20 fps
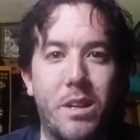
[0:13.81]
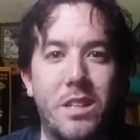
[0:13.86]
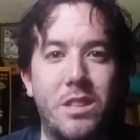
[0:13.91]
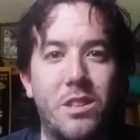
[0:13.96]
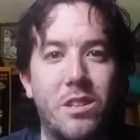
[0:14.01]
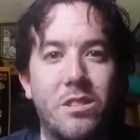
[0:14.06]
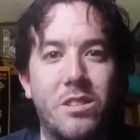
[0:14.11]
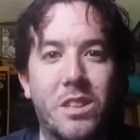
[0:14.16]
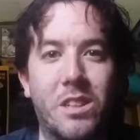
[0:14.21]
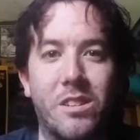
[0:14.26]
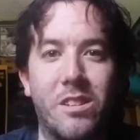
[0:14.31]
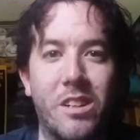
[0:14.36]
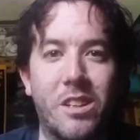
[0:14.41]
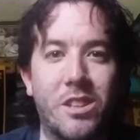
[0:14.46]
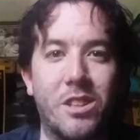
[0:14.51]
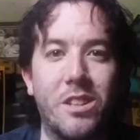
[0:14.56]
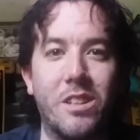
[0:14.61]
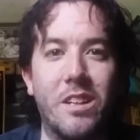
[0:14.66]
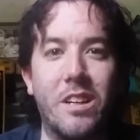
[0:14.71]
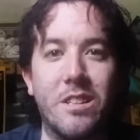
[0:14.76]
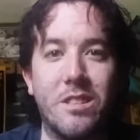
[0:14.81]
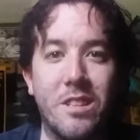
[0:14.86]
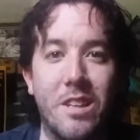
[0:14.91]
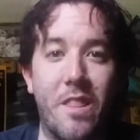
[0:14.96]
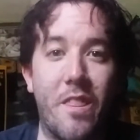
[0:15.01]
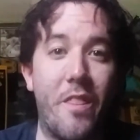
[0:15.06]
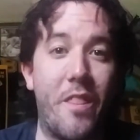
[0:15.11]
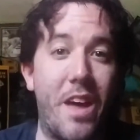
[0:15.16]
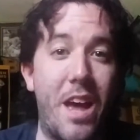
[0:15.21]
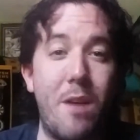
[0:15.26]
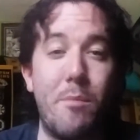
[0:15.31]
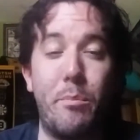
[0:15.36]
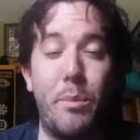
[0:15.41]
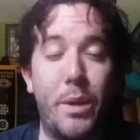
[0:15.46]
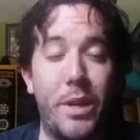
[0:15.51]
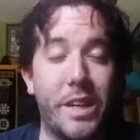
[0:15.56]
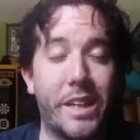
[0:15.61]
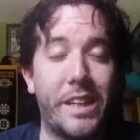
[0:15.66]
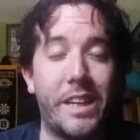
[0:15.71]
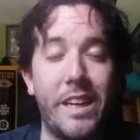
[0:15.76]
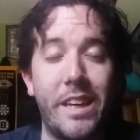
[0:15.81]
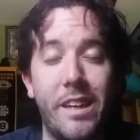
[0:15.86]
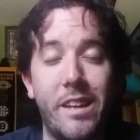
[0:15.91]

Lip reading: jersey collection isn't that big,